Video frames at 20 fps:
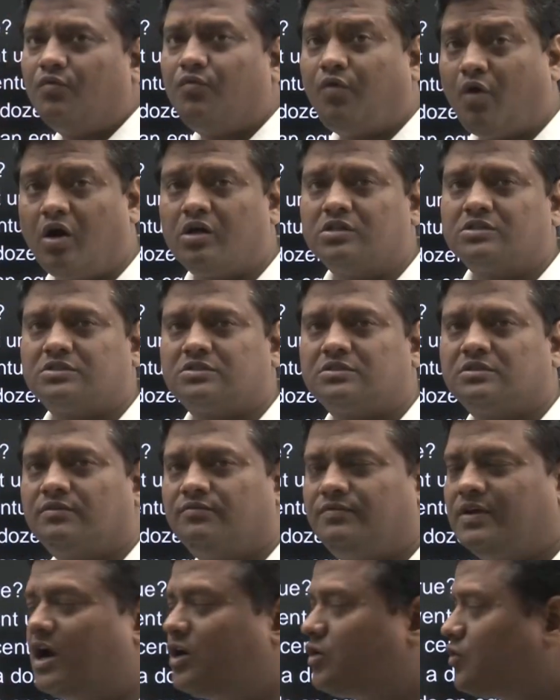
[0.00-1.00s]
false.
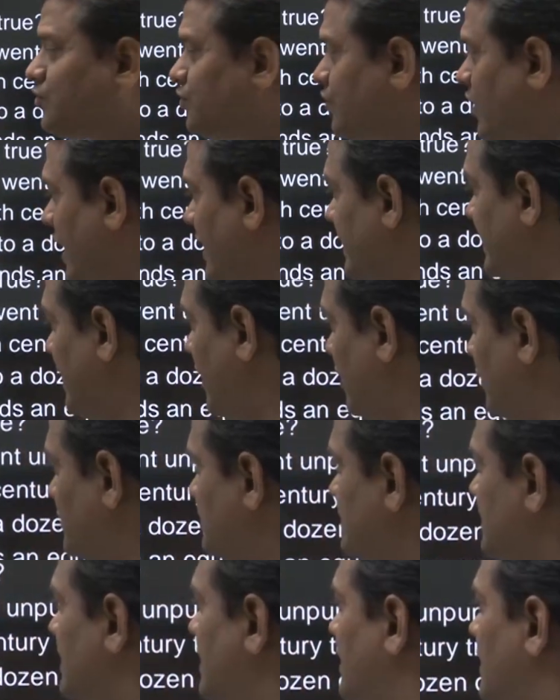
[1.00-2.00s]
We have to find
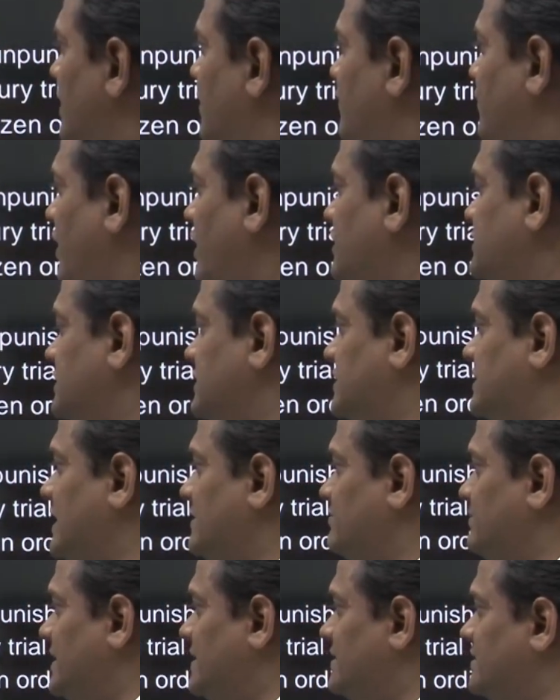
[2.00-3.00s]
out false
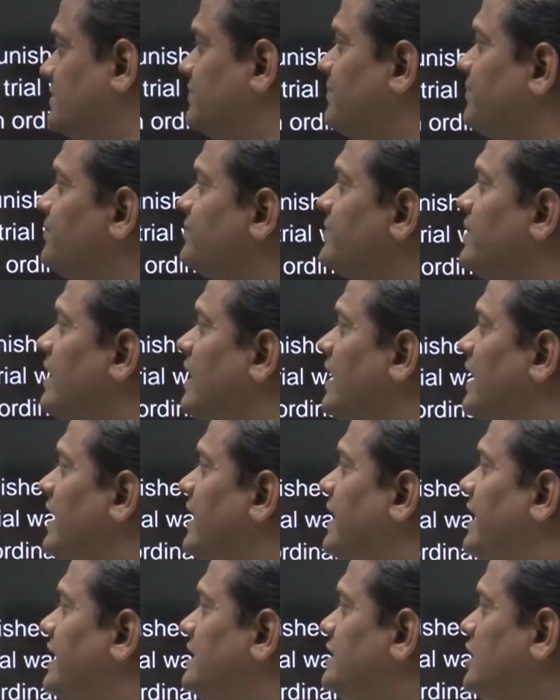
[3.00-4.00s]
statement.
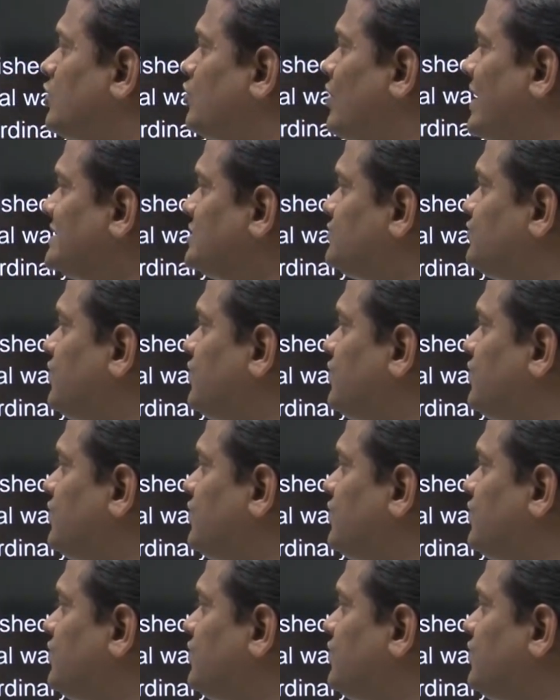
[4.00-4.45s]
In the quest